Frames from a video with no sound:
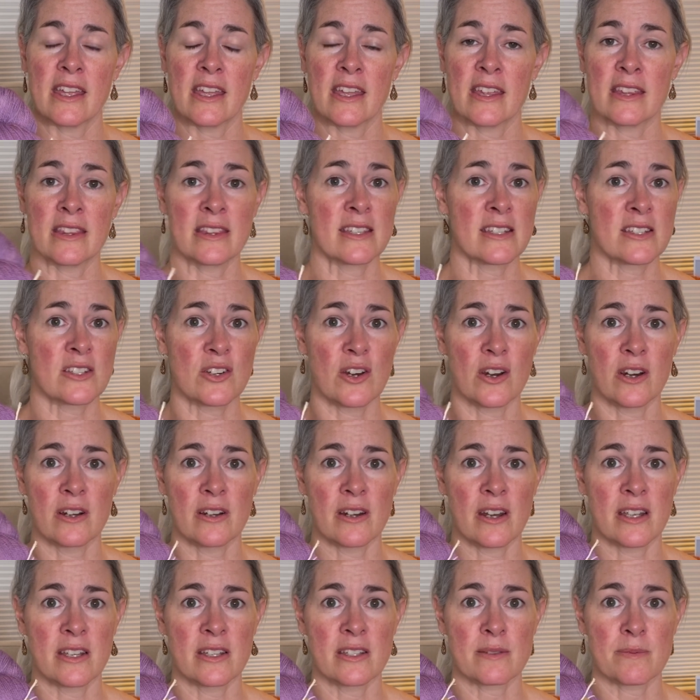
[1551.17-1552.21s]
this yarn
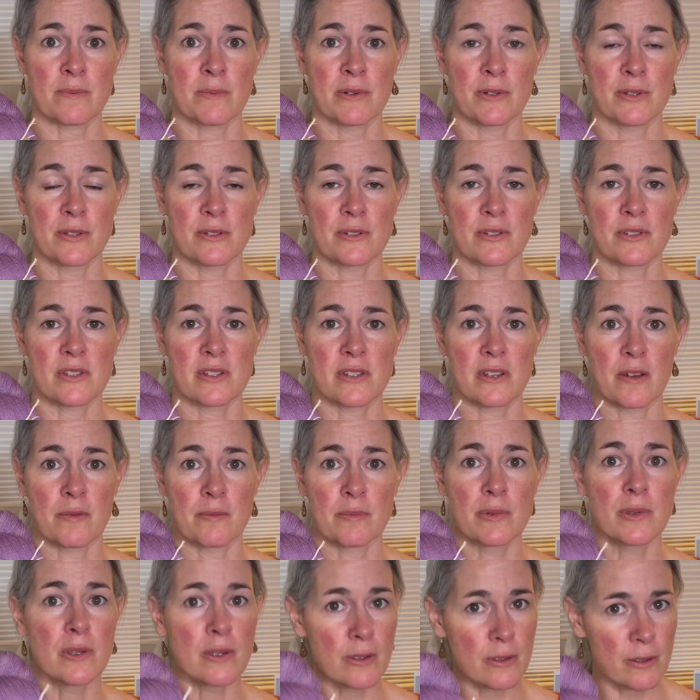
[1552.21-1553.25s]
has produced
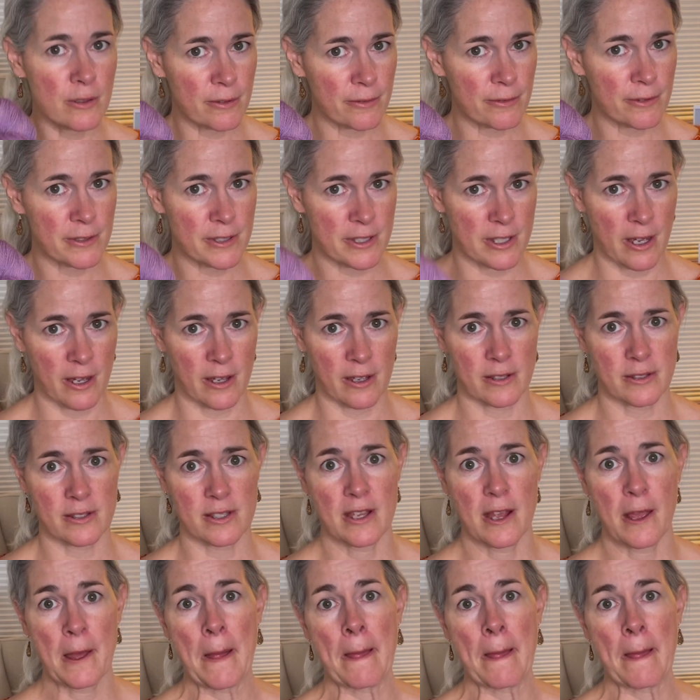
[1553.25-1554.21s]
beautiful socks.